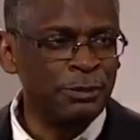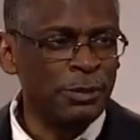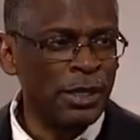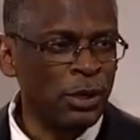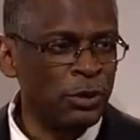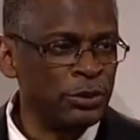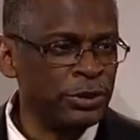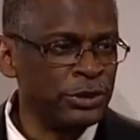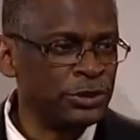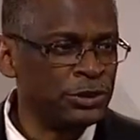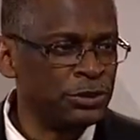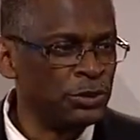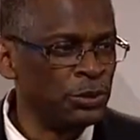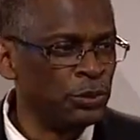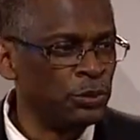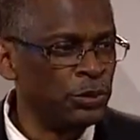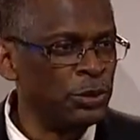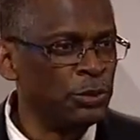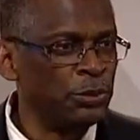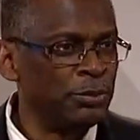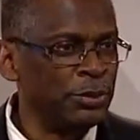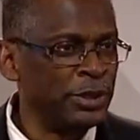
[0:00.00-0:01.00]
by which
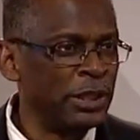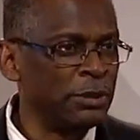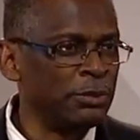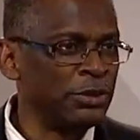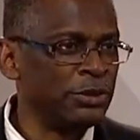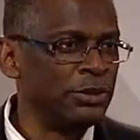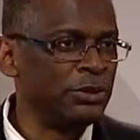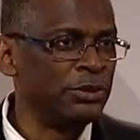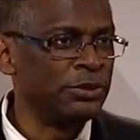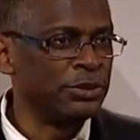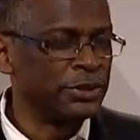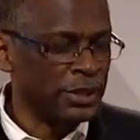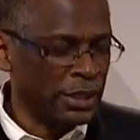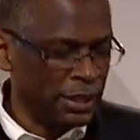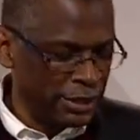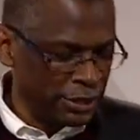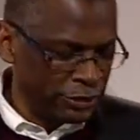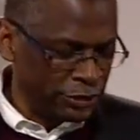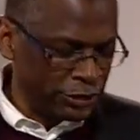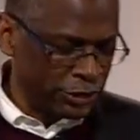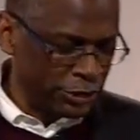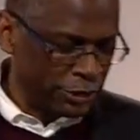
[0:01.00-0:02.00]
we will be able to use that
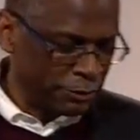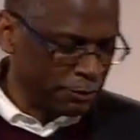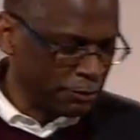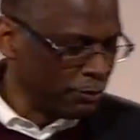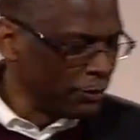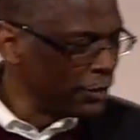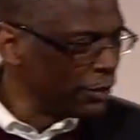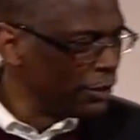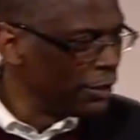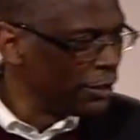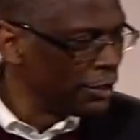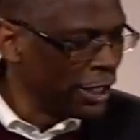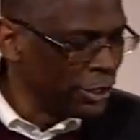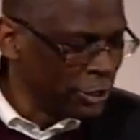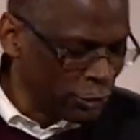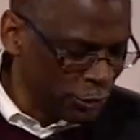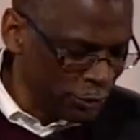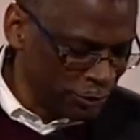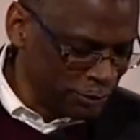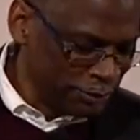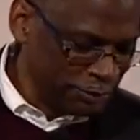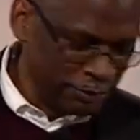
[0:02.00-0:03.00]
energy. Thank
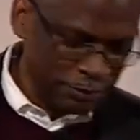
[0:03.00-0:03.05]
you.